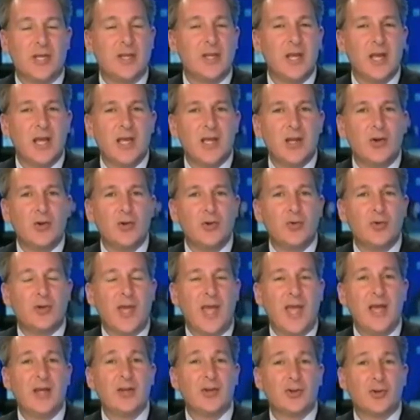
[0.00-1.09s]
And, you know, you
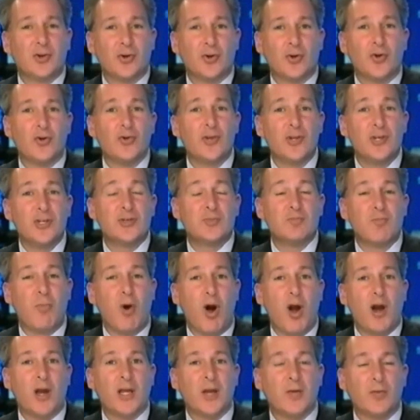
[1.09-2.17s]
can't turn these
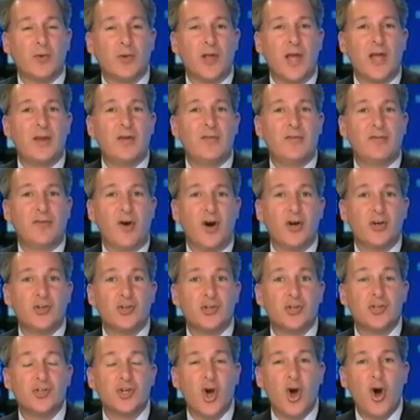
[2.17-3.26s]
market-related
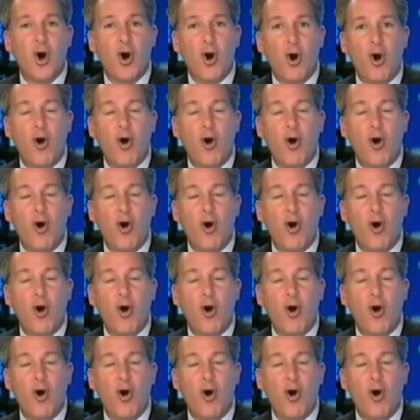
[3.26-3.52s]
functions